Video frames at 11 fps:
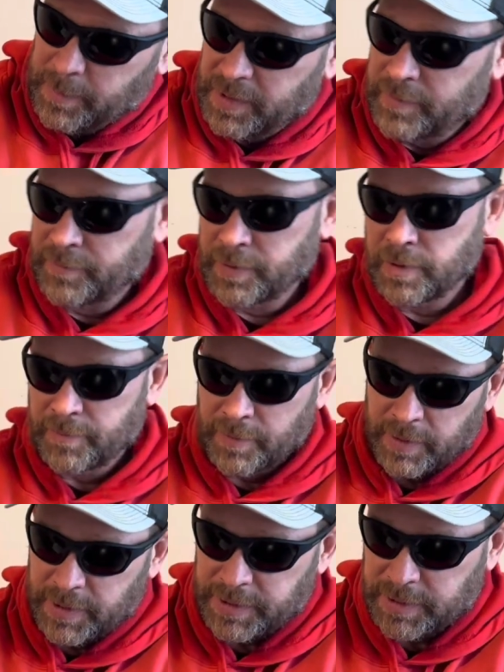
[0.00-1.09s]
an inverter for
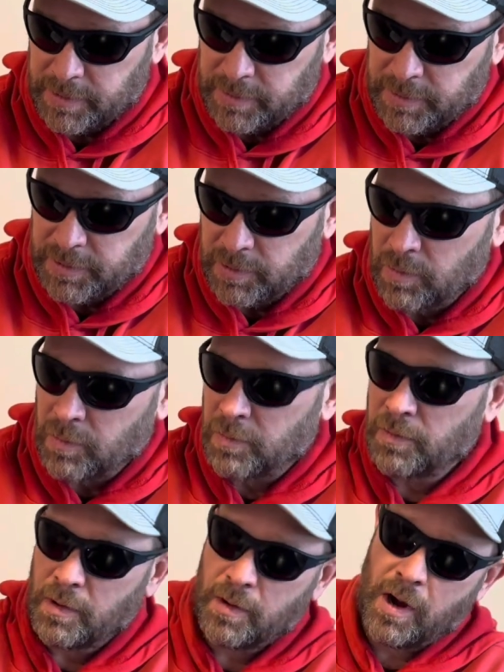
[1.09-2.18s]
this. So
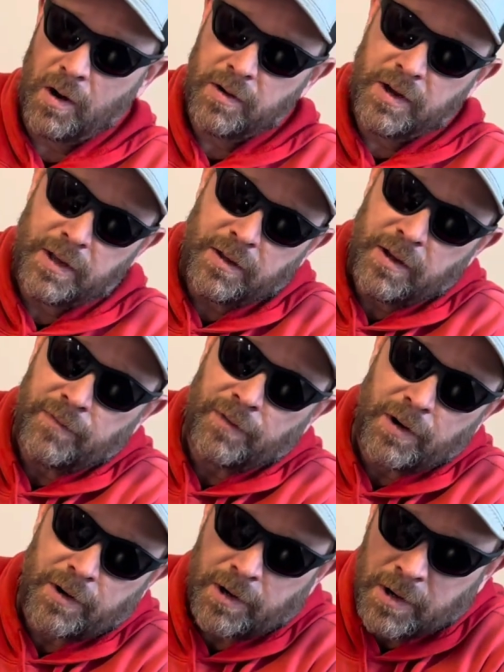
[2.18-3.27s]
how you get the
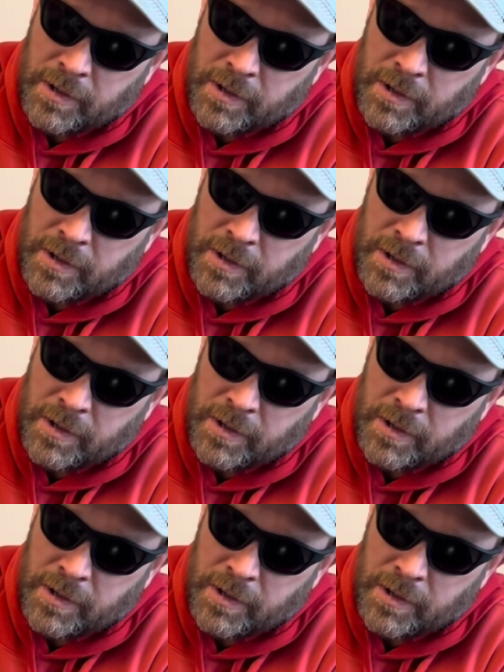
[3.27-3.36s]
inverter,